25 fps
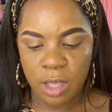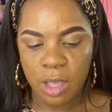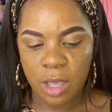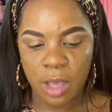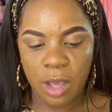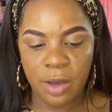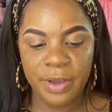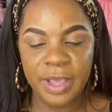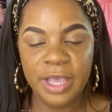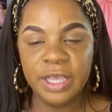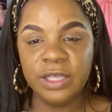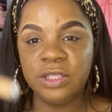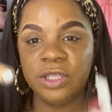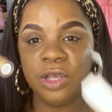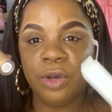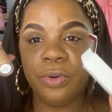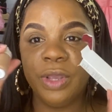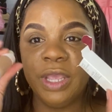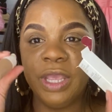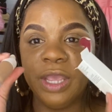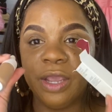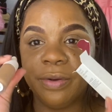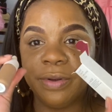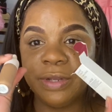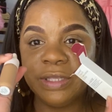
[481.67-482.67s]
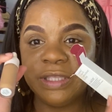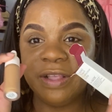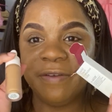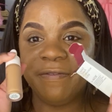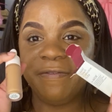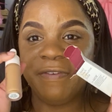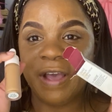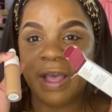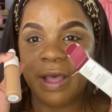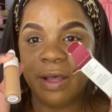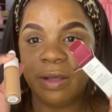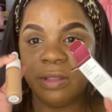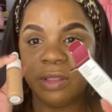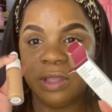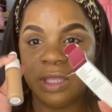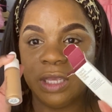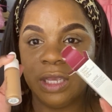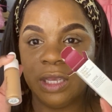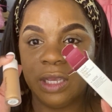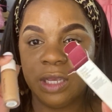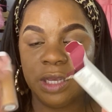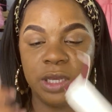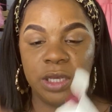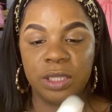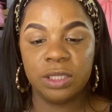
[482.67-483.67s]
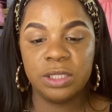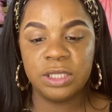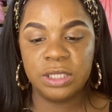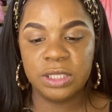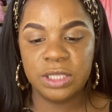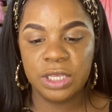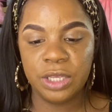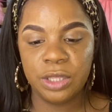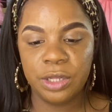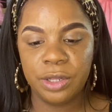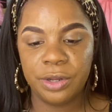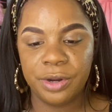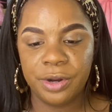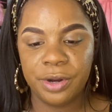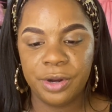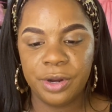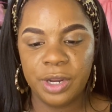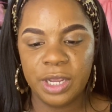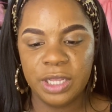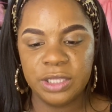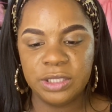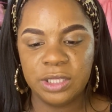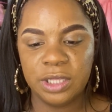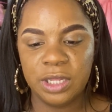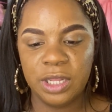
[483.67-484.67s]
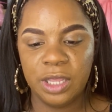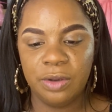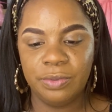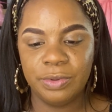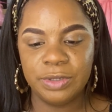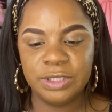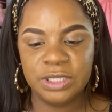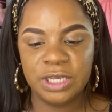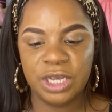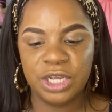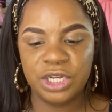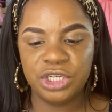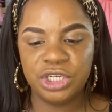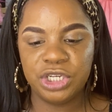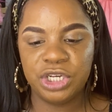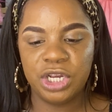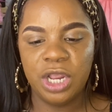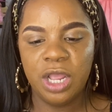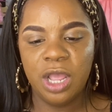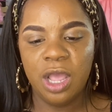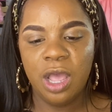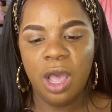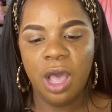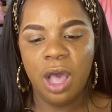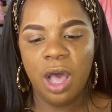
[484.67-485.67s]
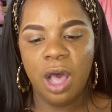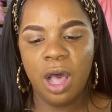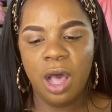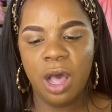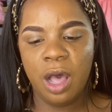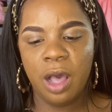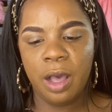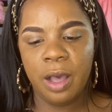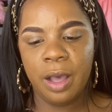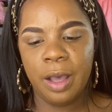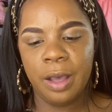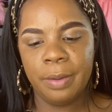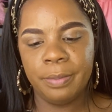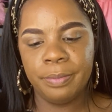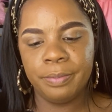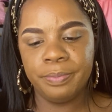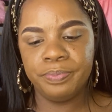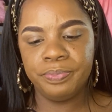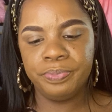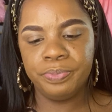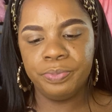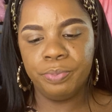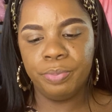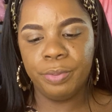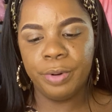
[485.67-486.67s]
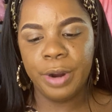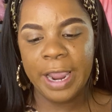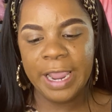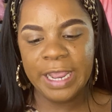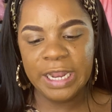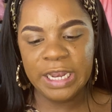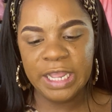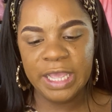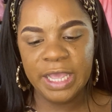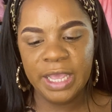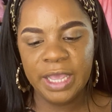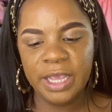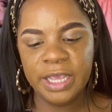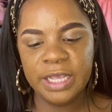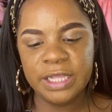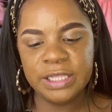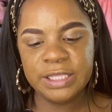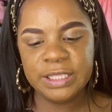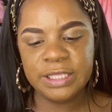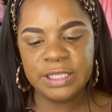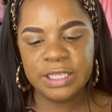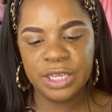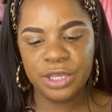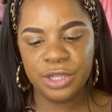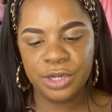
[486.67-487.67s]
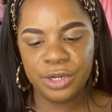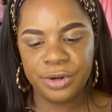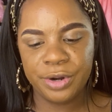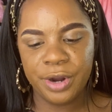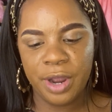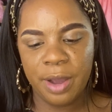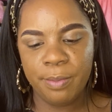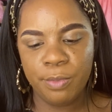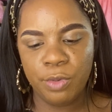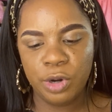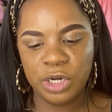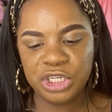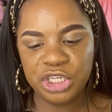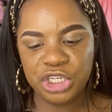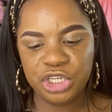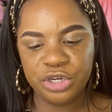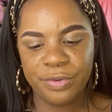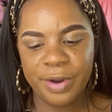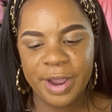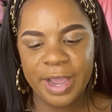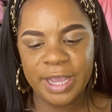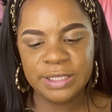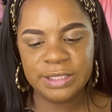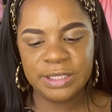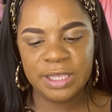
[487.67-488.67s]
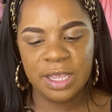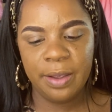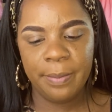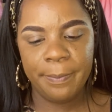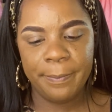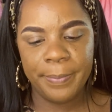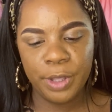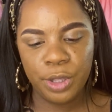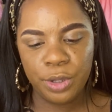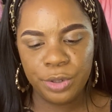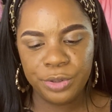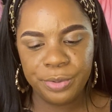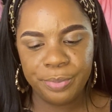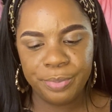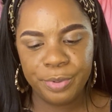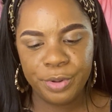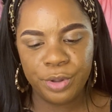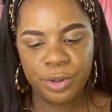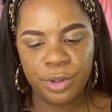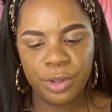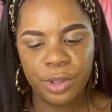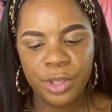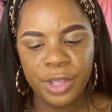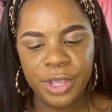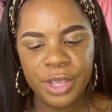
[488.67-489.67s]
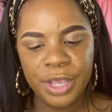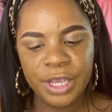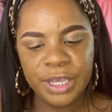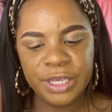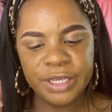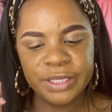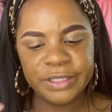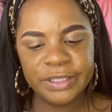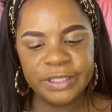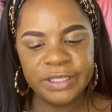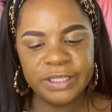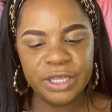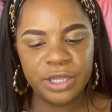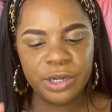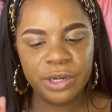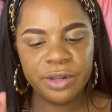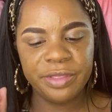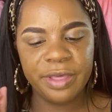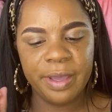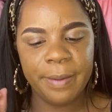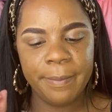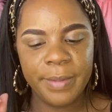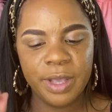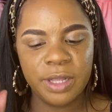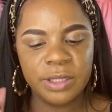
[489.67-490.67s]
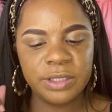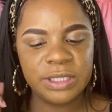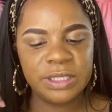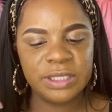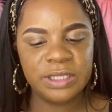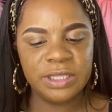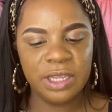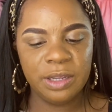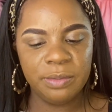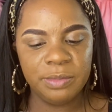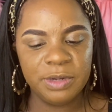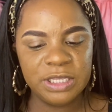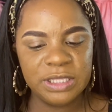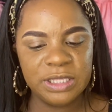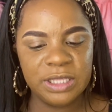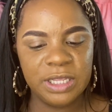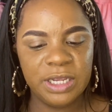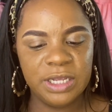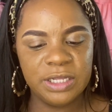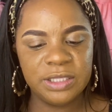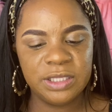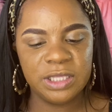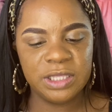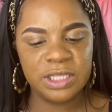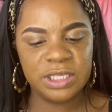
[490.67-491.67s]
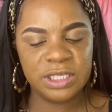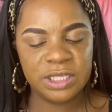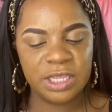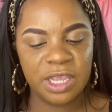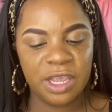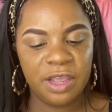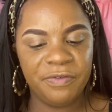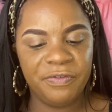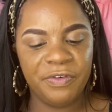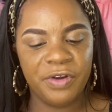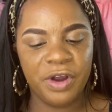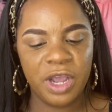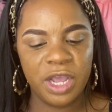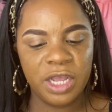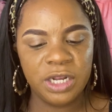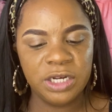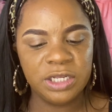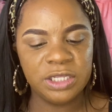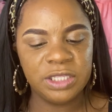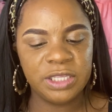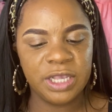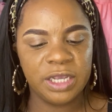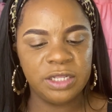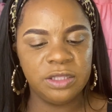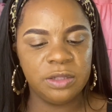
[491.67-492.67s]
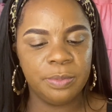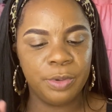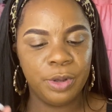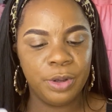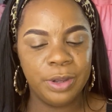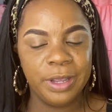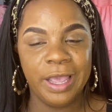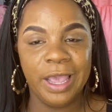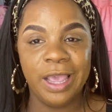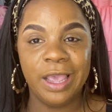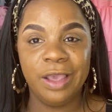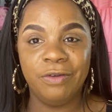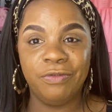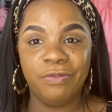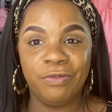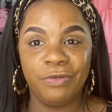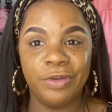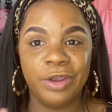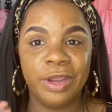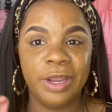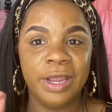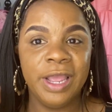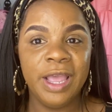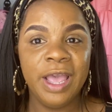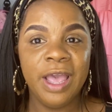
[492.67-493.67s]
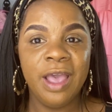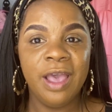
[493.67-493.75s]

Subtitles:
Okay, so here is the concealer. It's a Liquid Touch brightening concealer, a moisturizing buildable concealer that melts seamlessly into the skin for undetectable cake-free